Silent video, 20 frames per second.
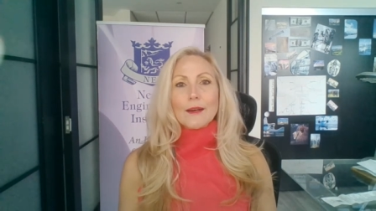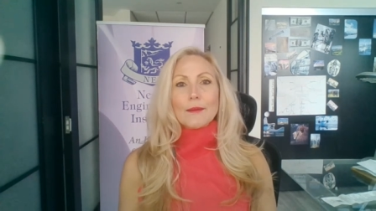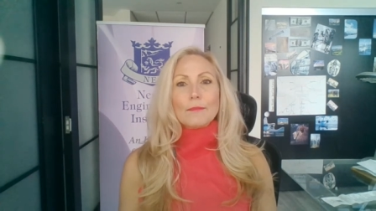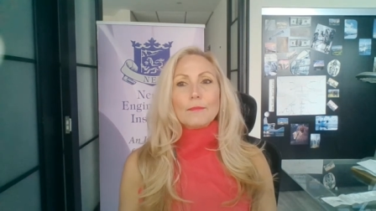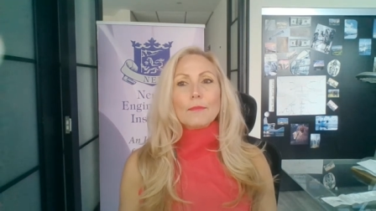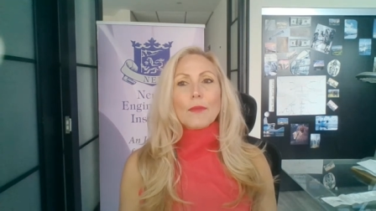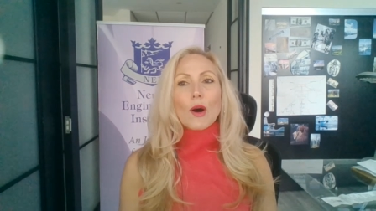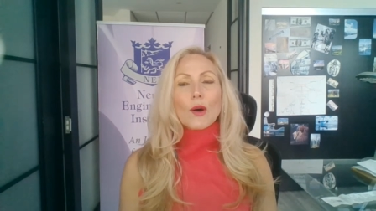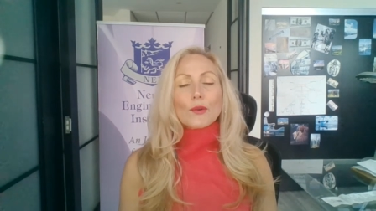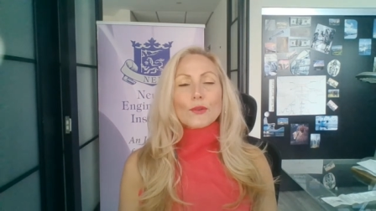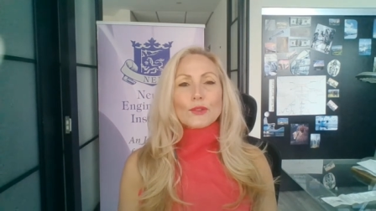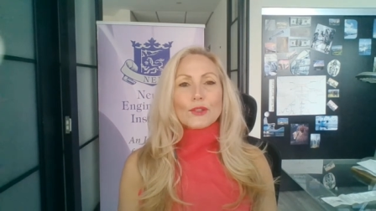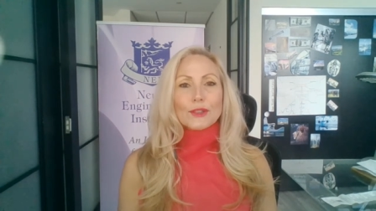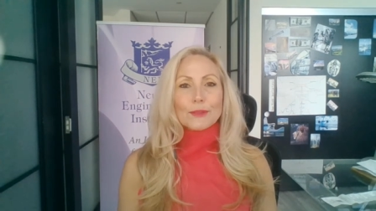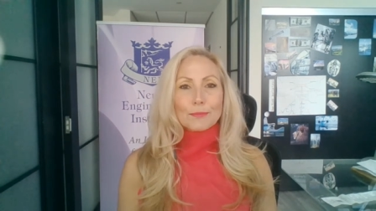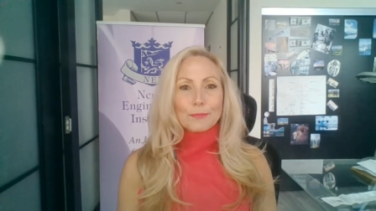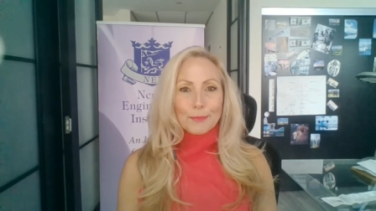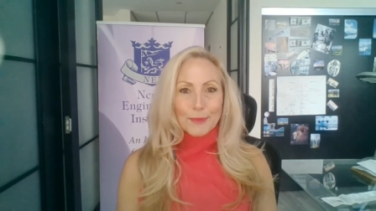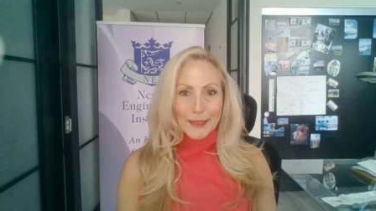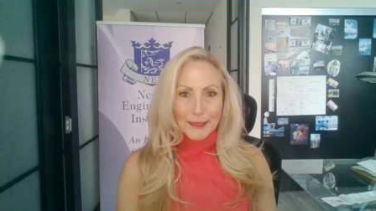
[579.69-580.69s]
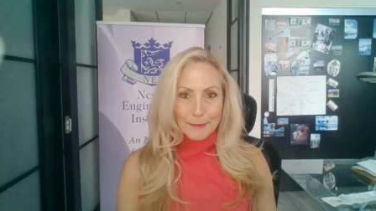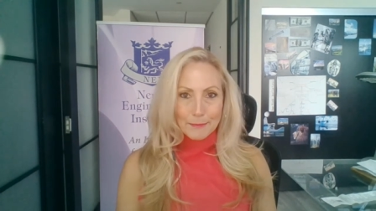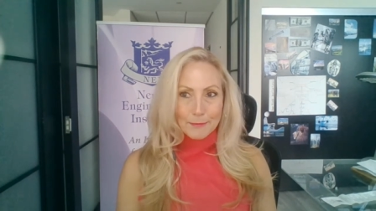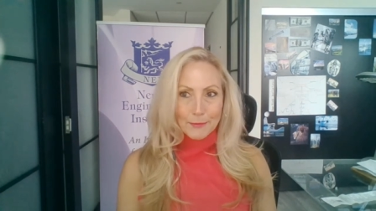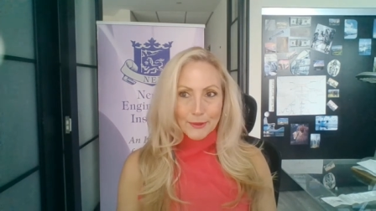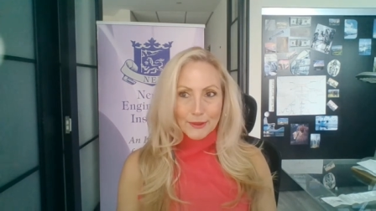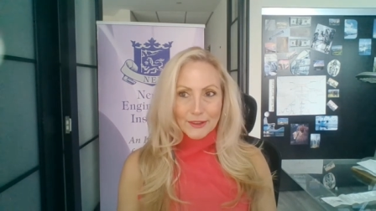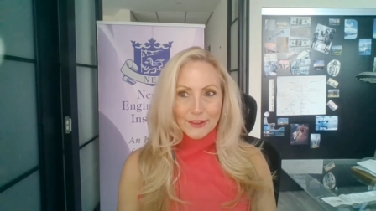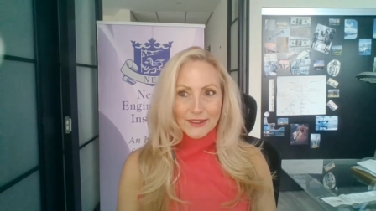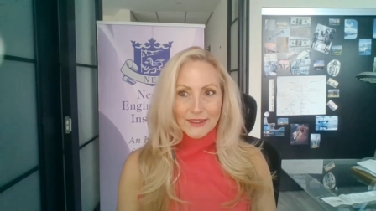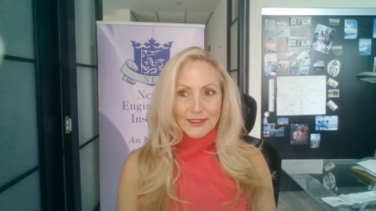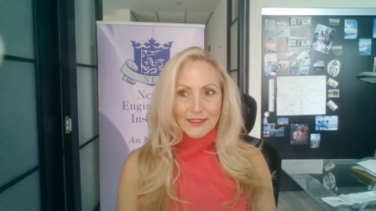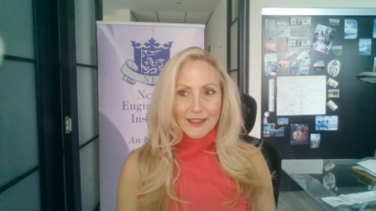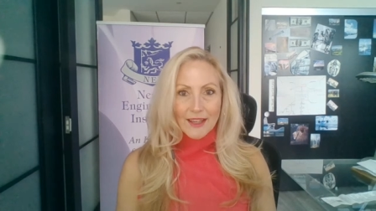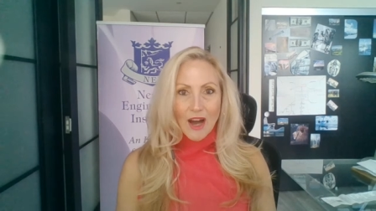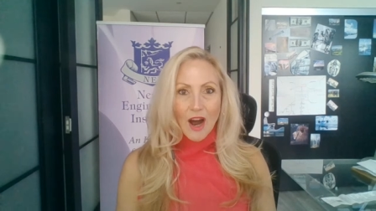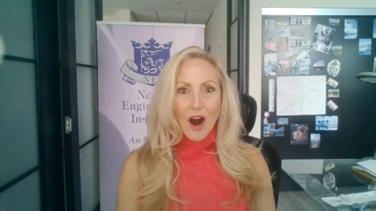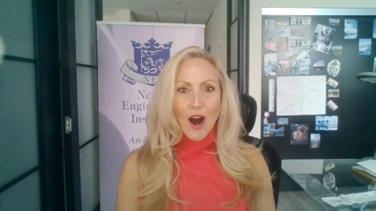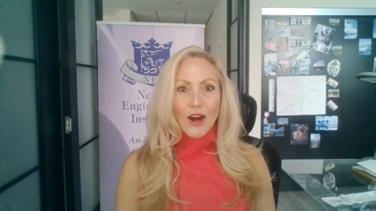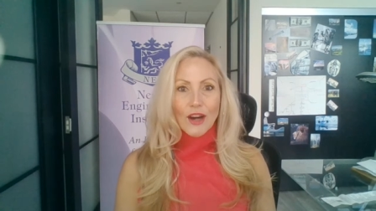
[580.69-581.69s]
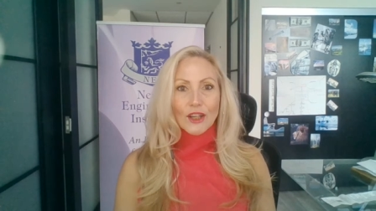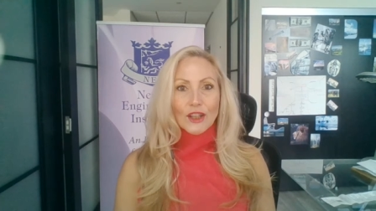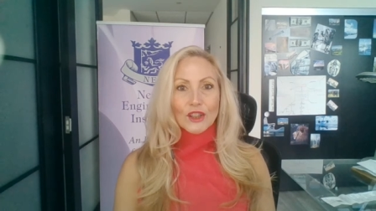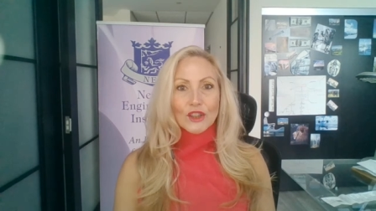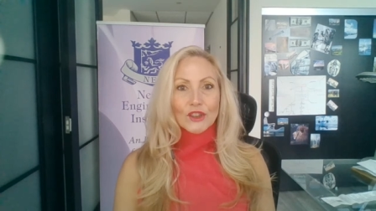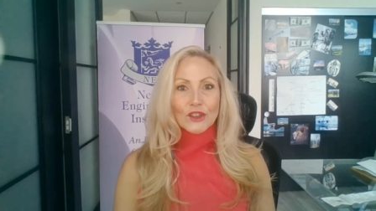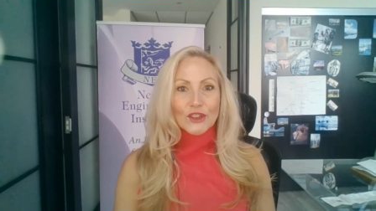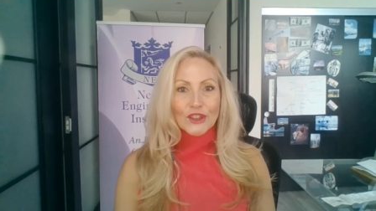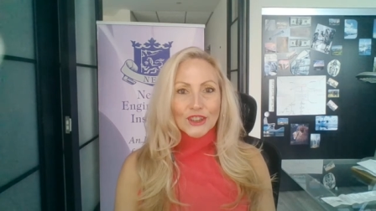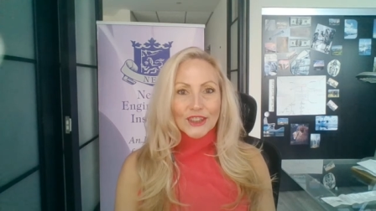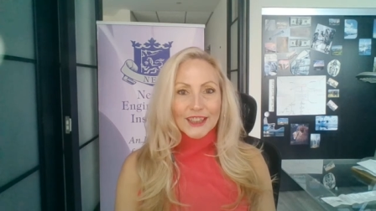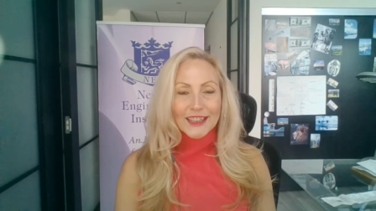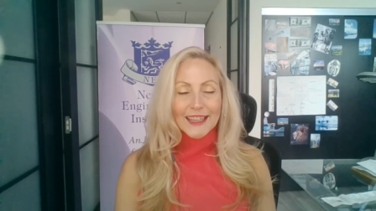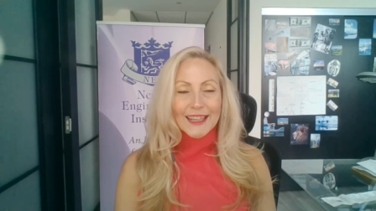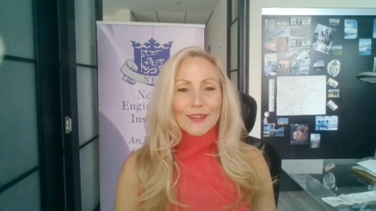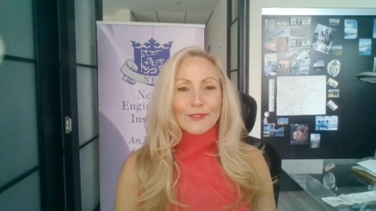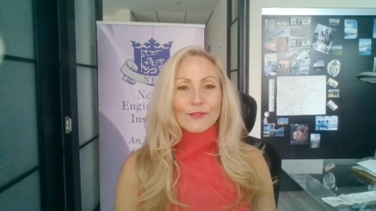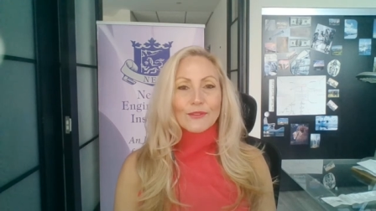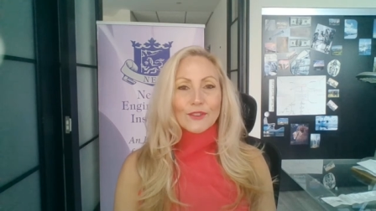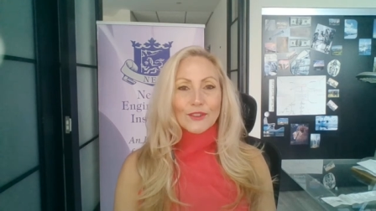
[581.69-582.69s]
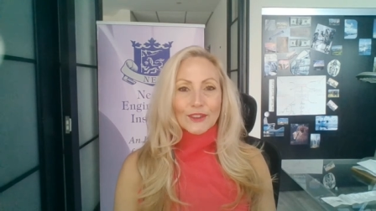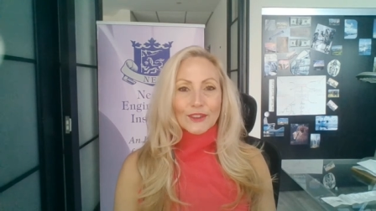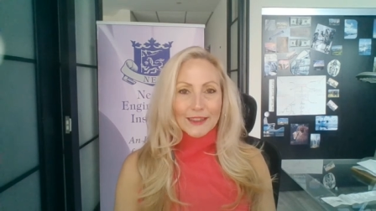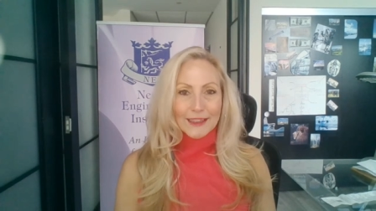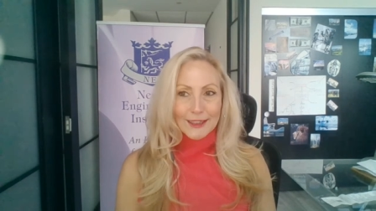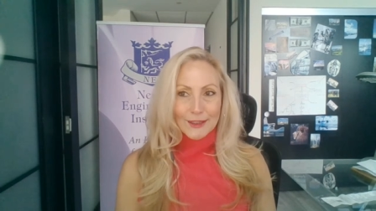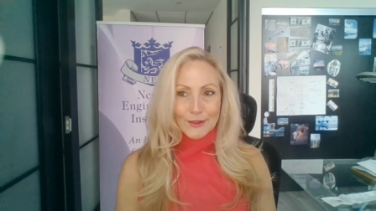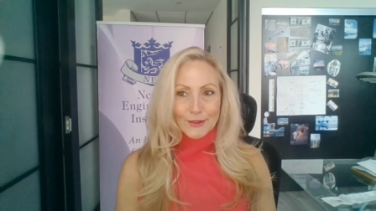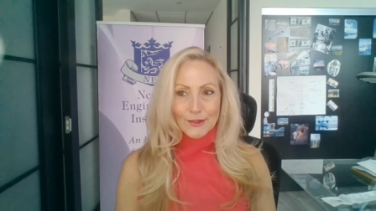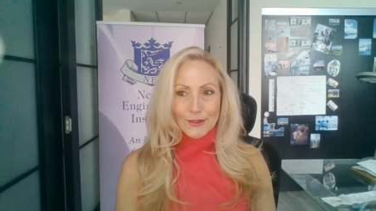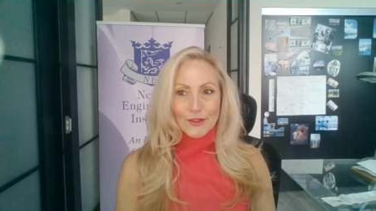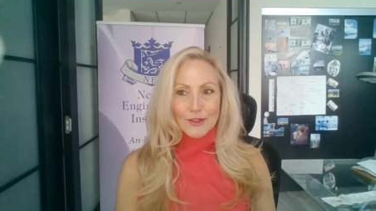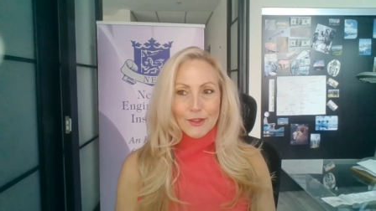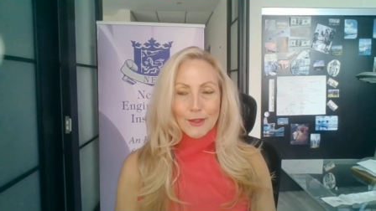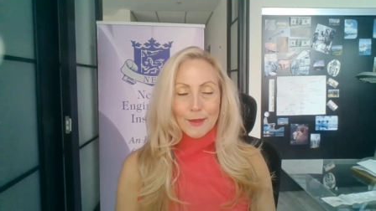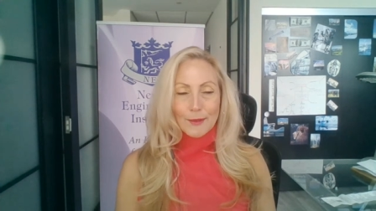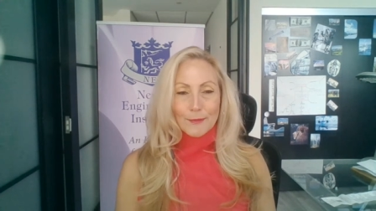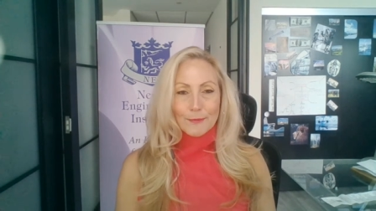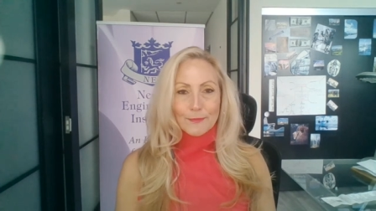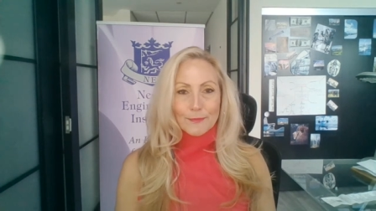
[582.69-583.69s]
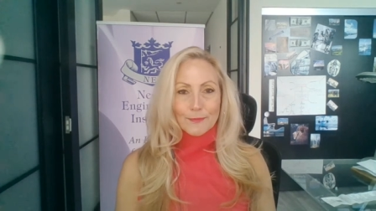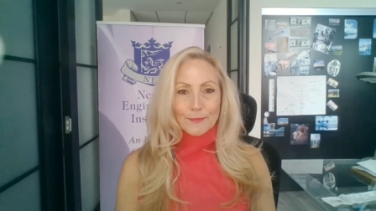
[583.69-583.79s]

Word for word: Most people are looking for leadership.